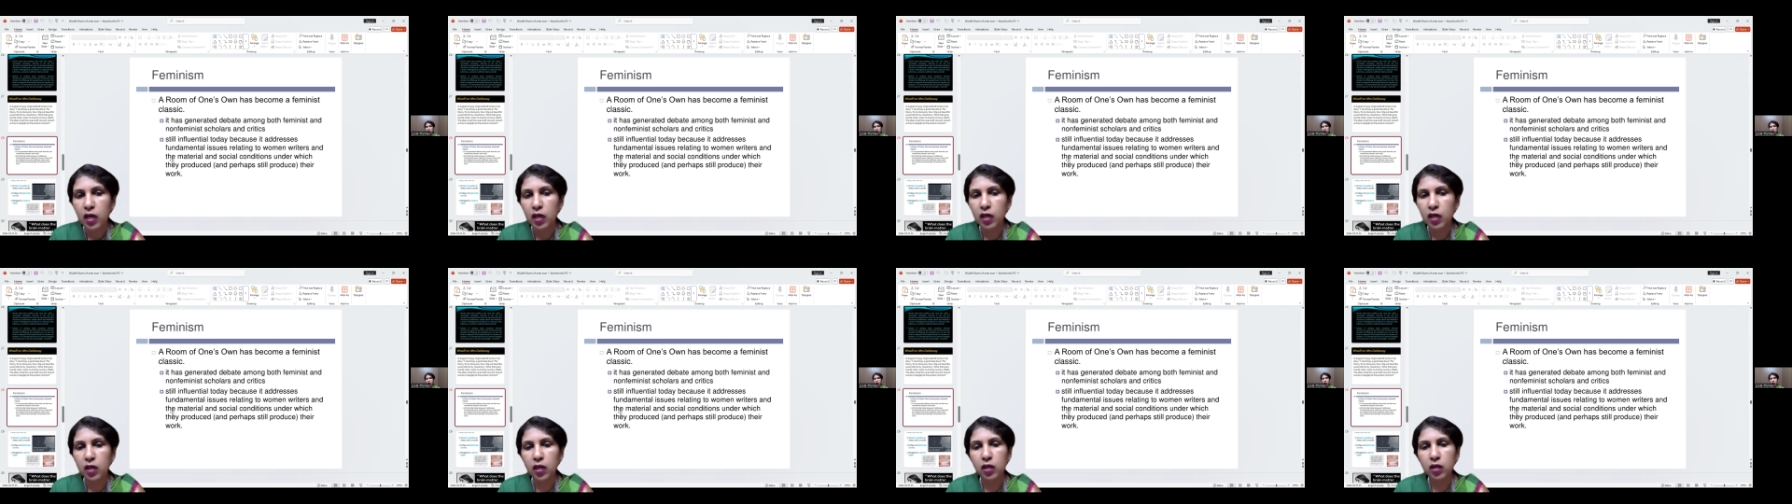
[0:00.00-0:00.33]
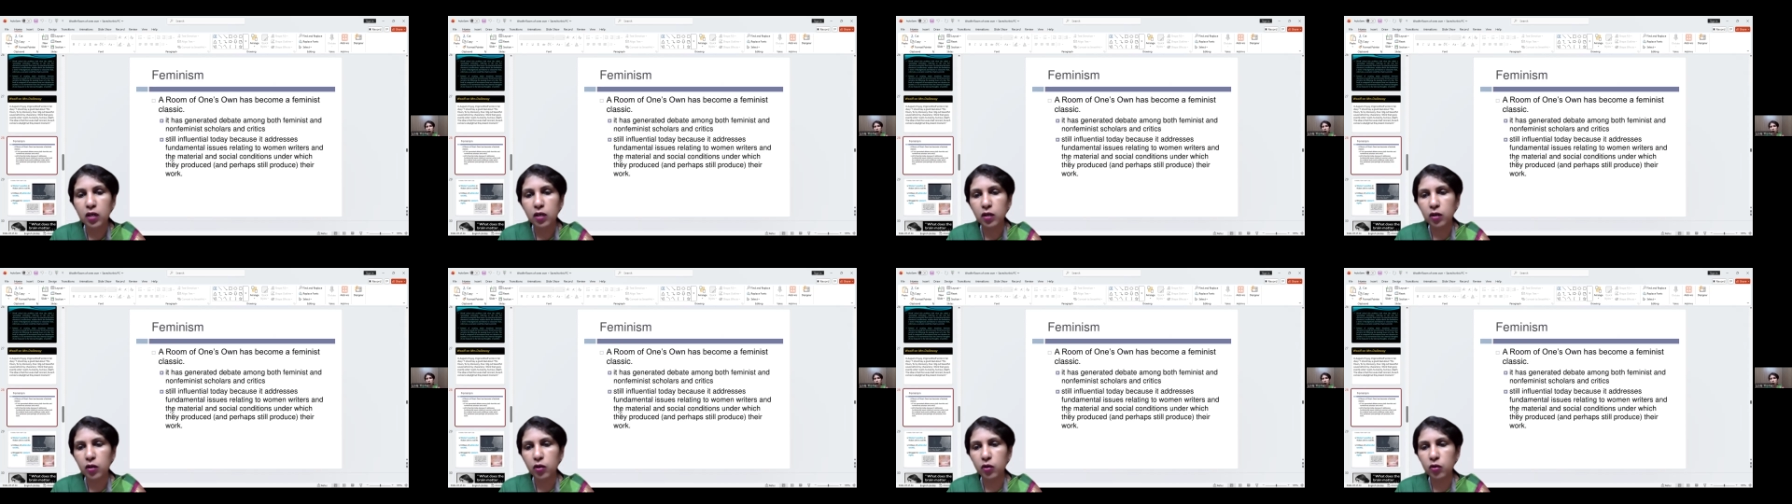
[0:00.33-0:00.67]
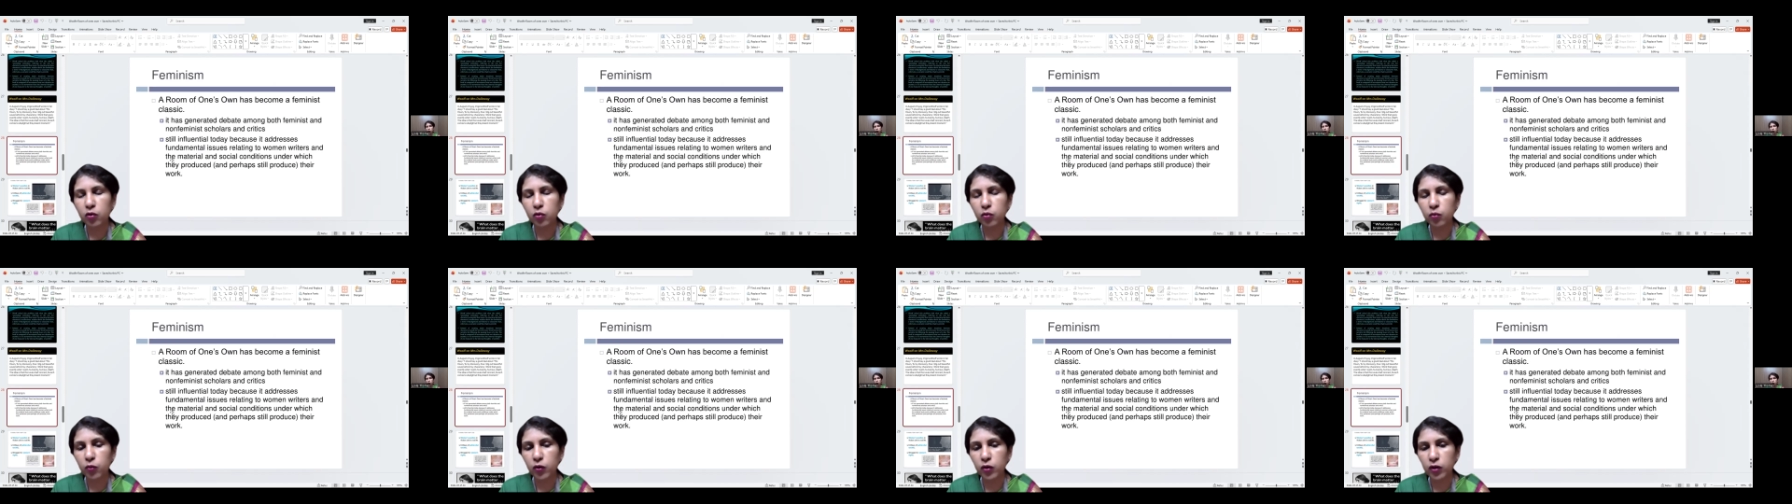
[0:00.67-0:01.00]

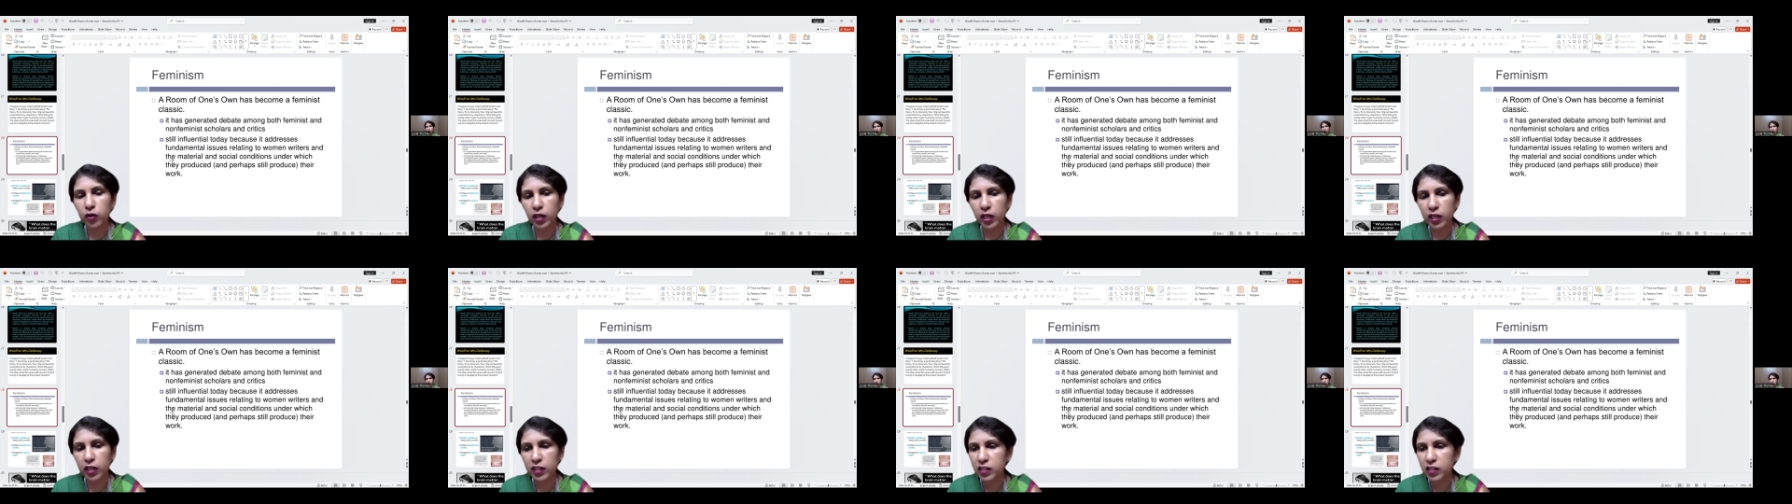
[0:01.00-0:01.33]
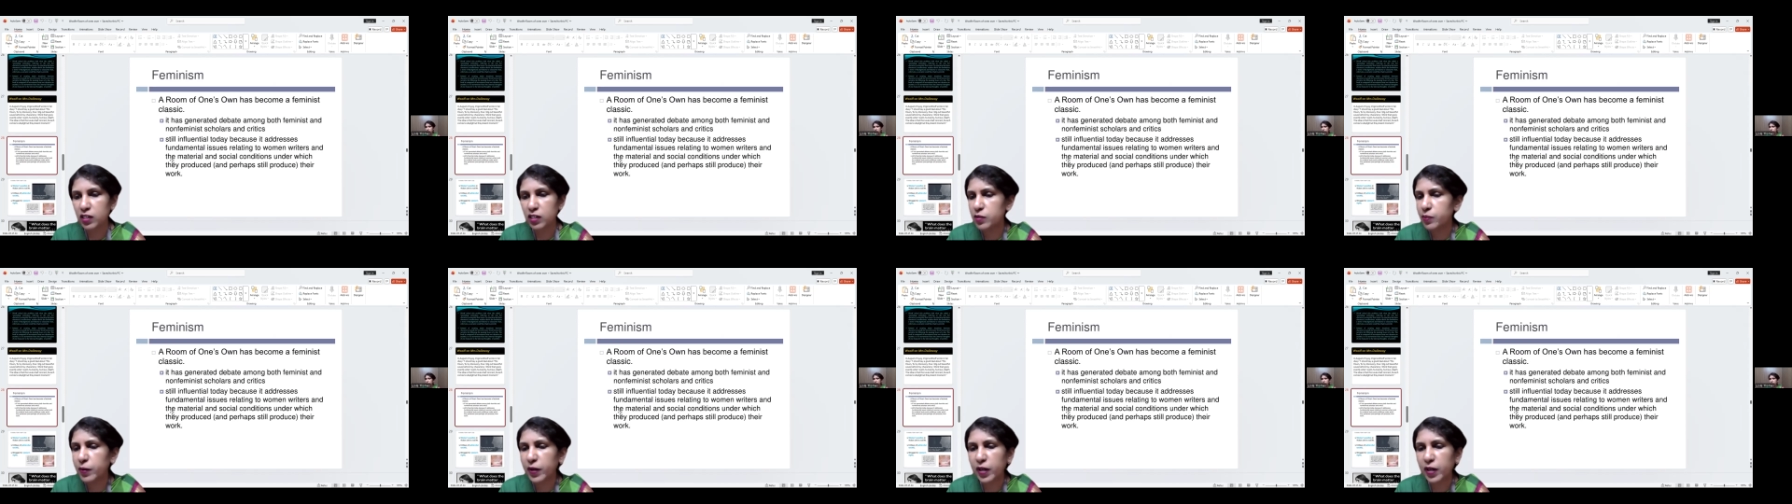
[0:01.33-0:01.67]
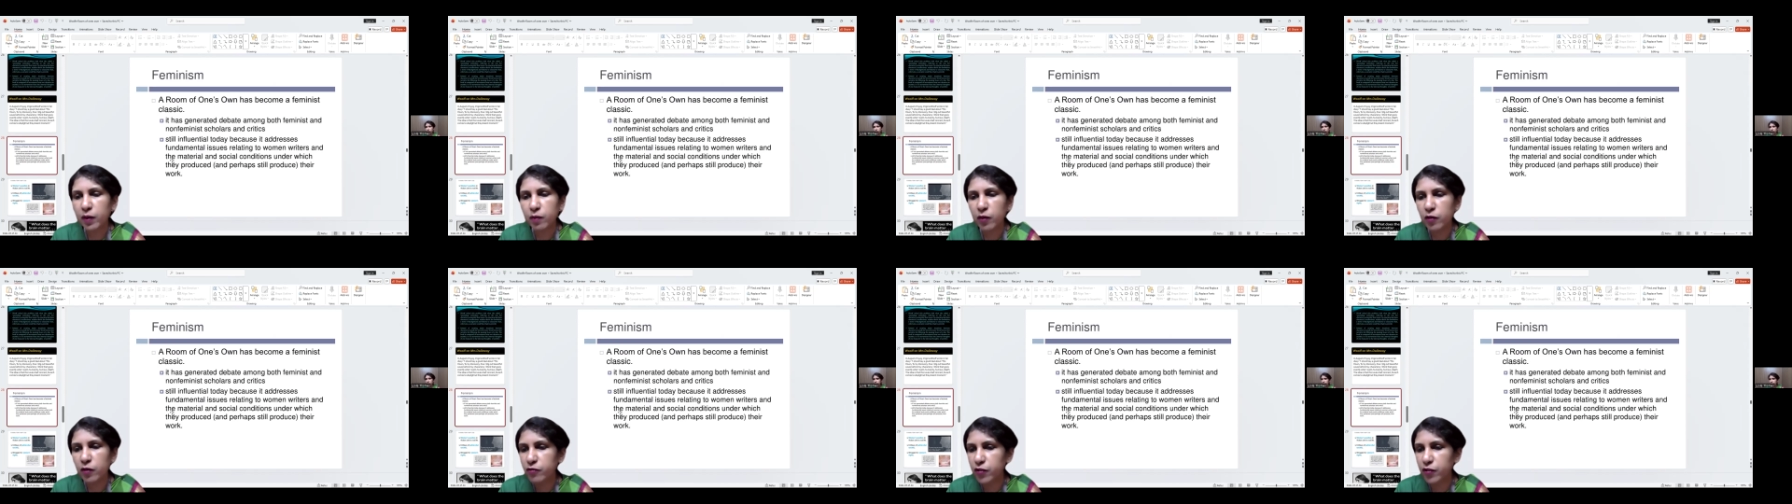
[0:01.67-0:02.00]
And it has
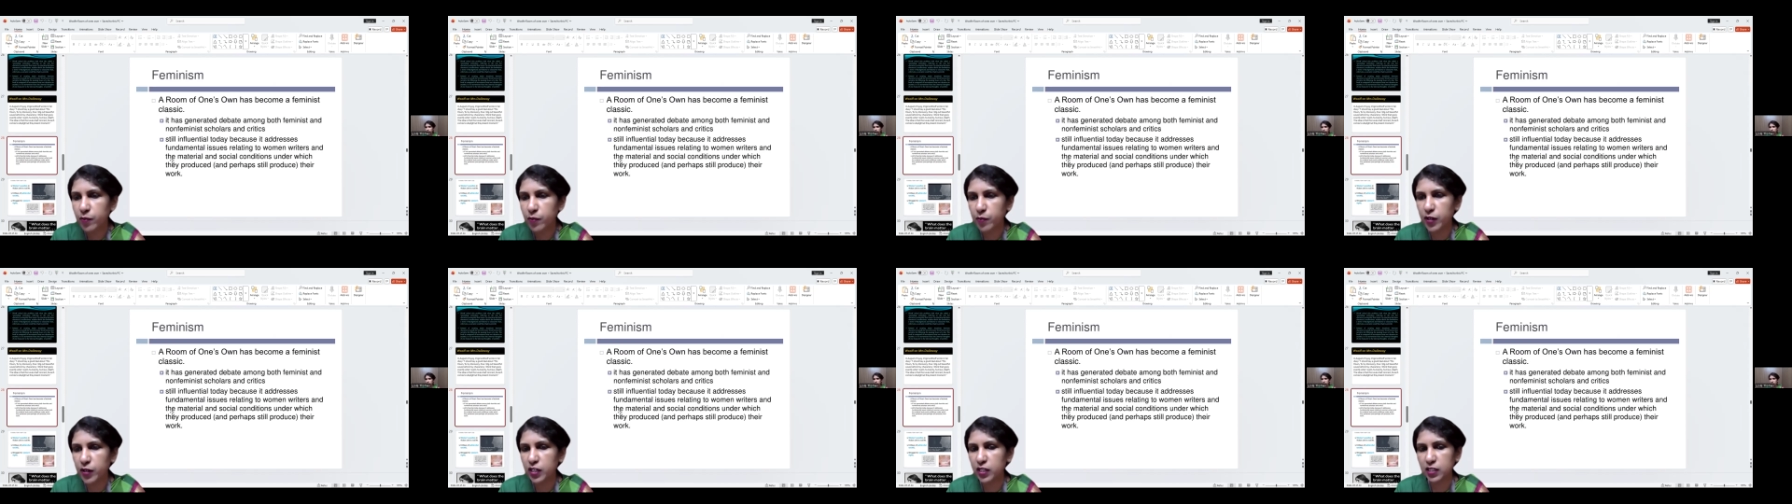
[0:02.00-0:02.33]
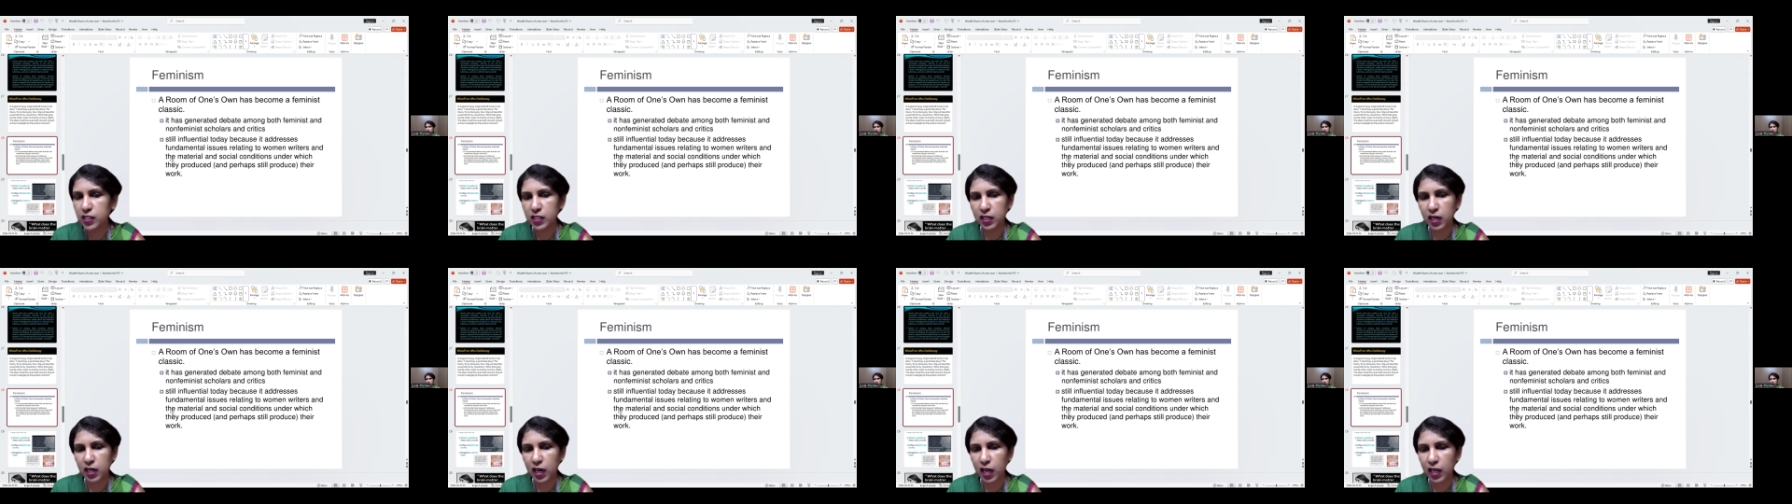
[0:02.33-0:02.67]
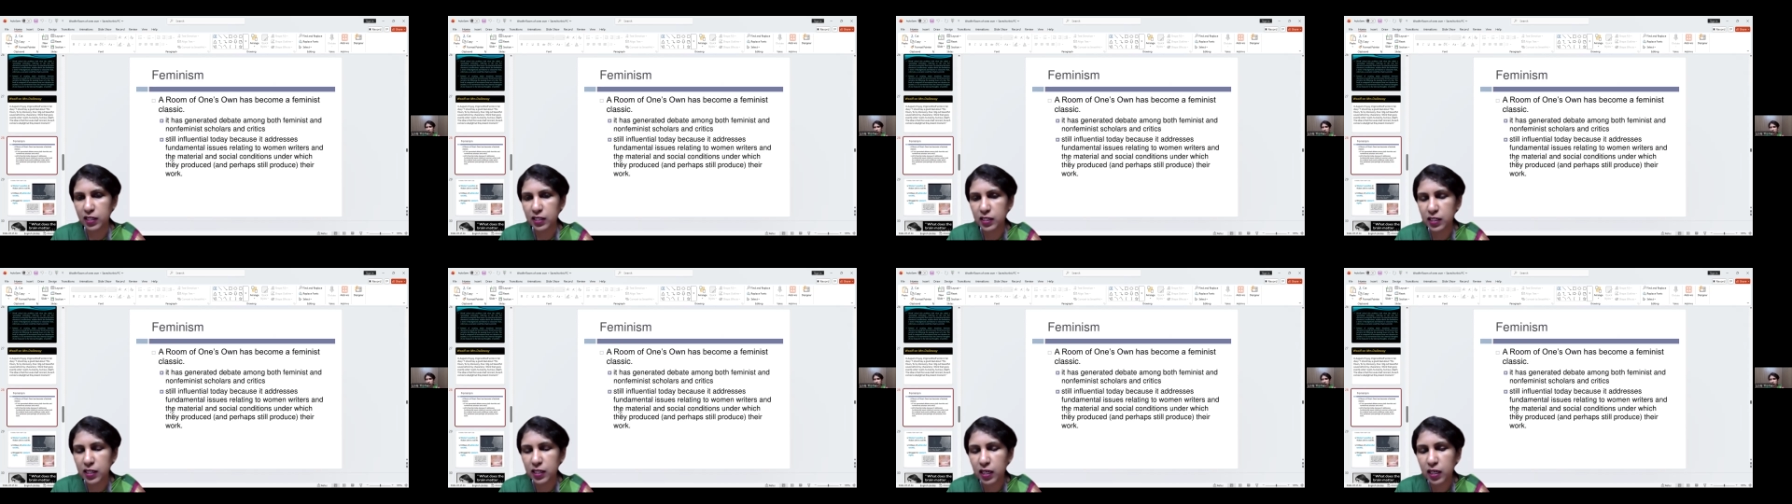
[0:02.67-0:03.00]
become a feminist
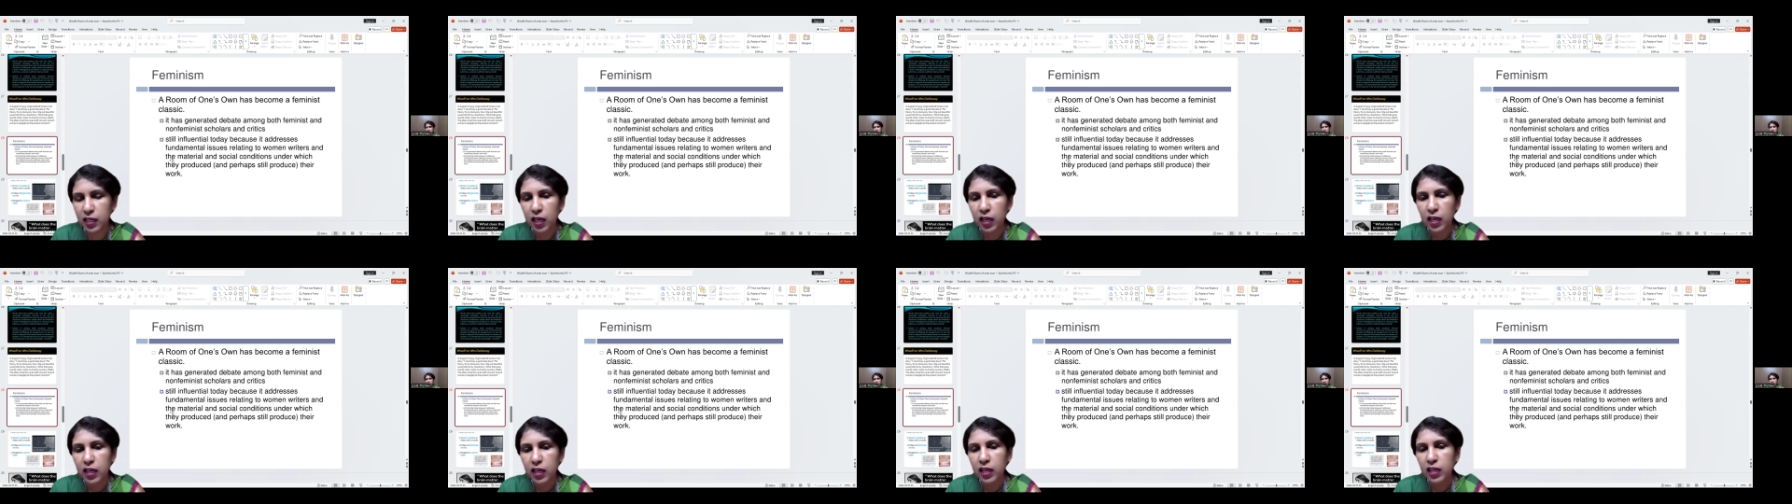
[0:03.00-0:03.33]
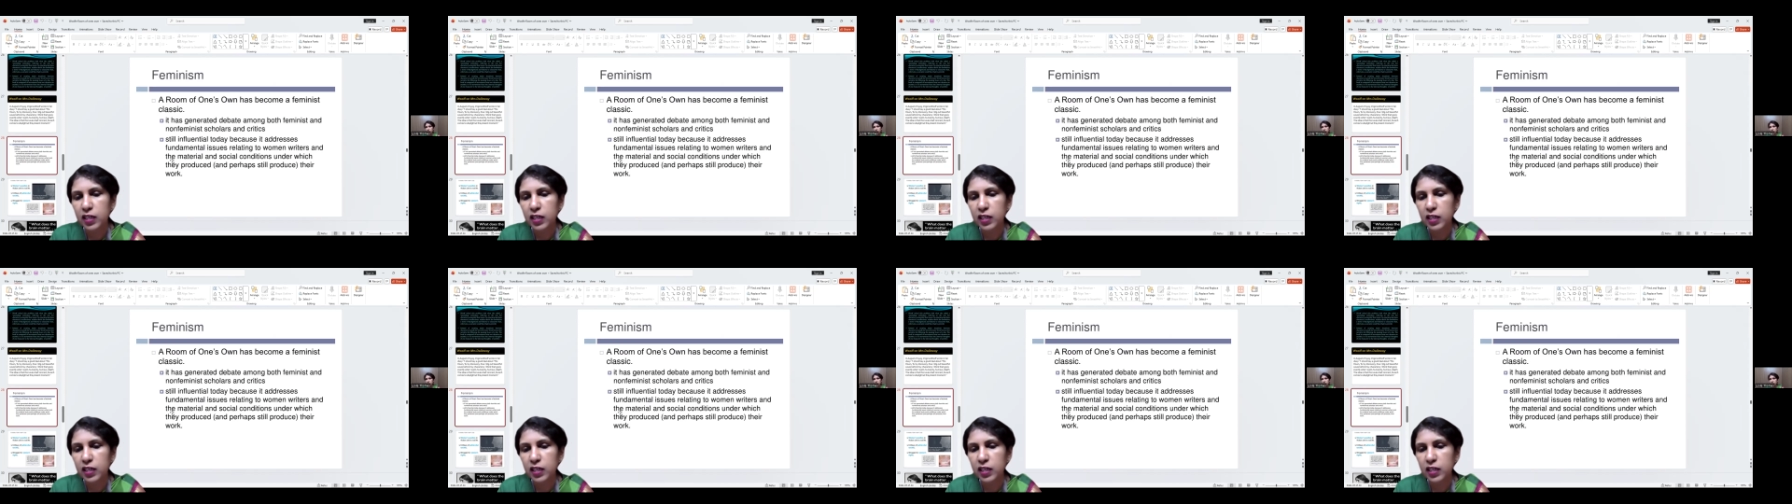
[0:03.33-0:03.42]
classic.